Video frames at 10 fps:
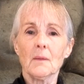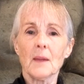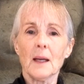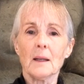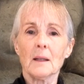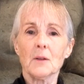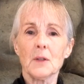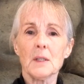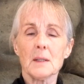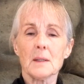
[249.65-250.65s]
That
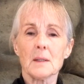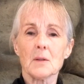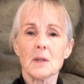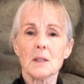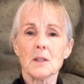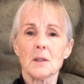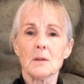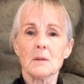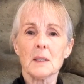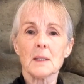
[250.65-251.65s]
increases the stretch in
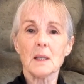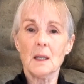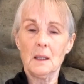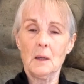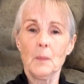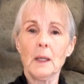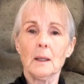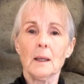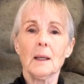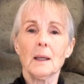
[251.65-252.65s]
the wrist a little bit.